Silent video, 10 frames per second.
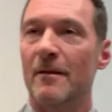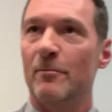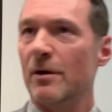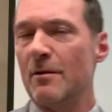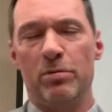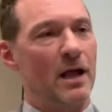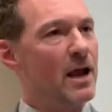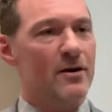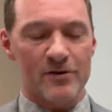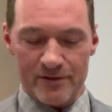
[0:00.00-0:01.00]
But
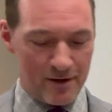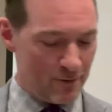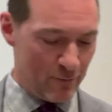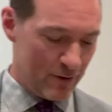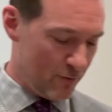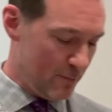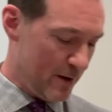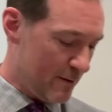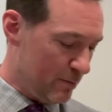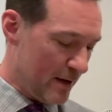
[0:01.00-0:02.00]
complainers, no way. We don't want to be
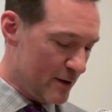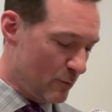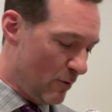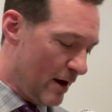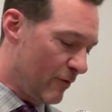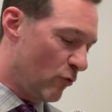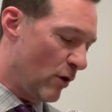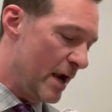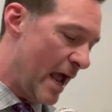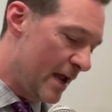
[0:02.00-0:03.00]
complainers. We want to have a
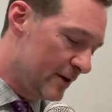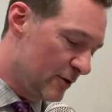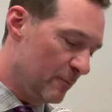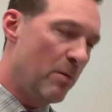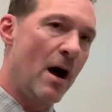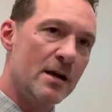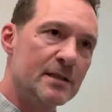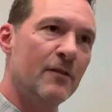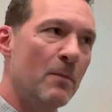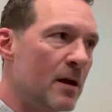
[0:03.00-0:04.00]
great attitude,
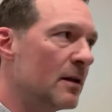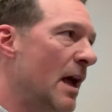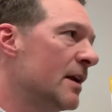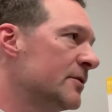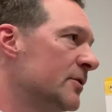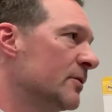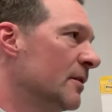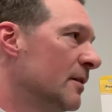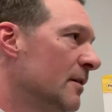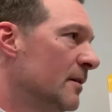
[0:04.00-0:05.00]
positive mental attitude.
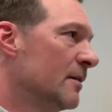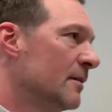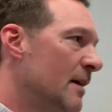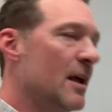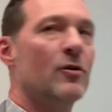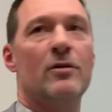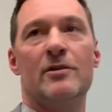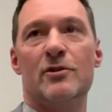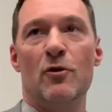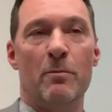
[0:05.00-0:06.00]
I learned
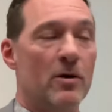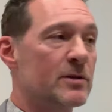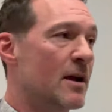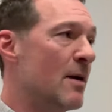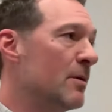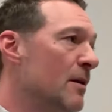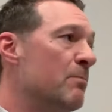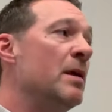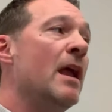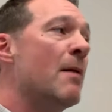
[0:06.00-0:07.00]
as a new person coming in,
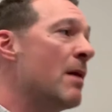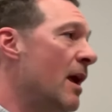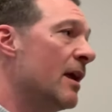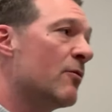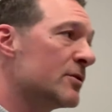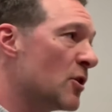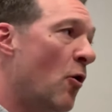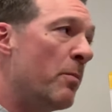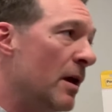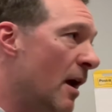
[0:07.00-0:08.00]
PMA equals
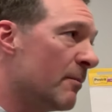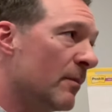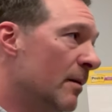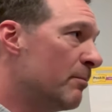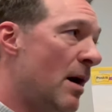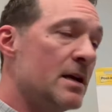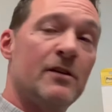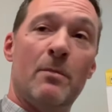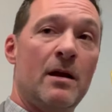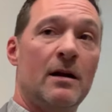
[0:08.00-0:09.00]
OPM.
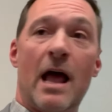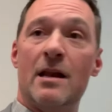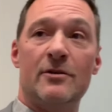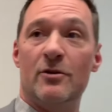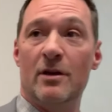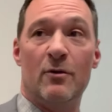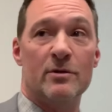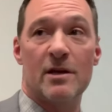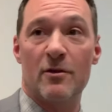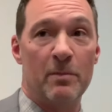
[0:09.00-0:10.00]
Positive mental attitude
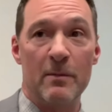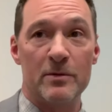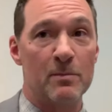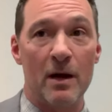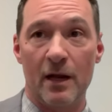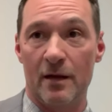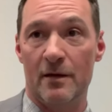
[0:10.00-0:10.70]
equals other people's money.